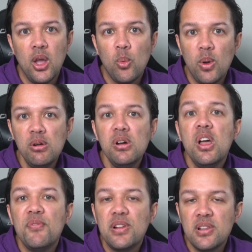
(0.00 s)
Well,
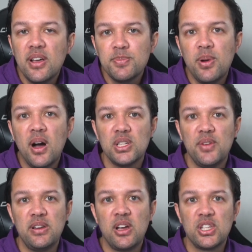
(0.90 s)
the last part of
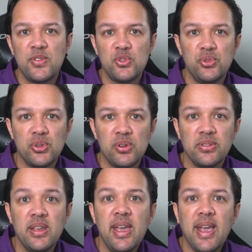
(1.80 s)
an artificial
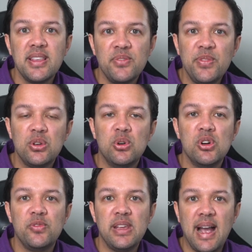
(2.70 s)
neuron is something
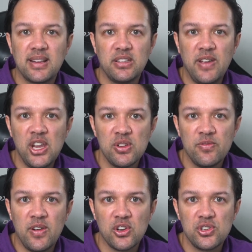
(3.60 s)
called the activation
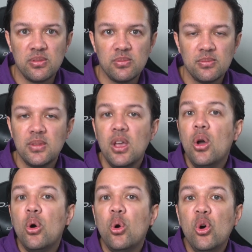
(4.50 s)
function.
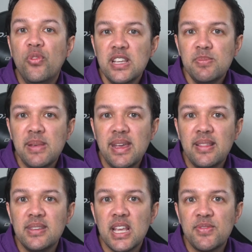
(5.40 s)
All this
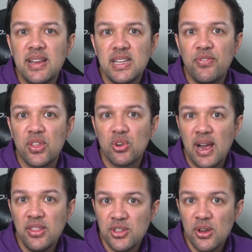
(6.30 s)
means is that if the
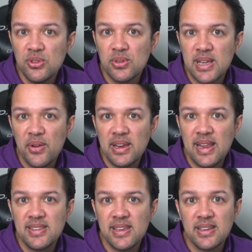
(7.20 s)
grand total
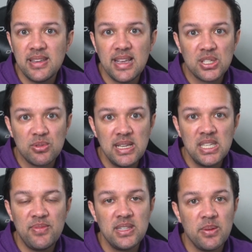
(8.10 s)
calculated is greater
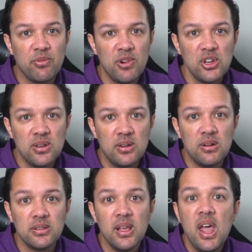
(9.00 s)
than some
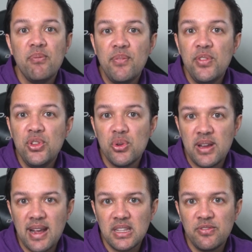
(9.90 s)
threshold, then the neuron
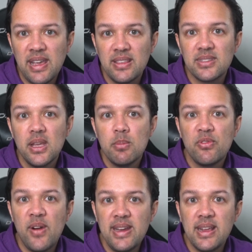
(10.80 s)
activates,
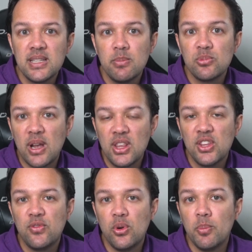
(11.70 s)
providing some
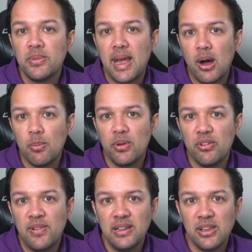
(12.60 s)
transformed output
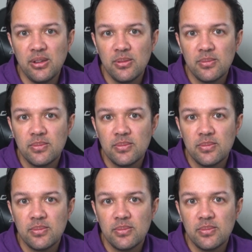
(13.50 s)
value.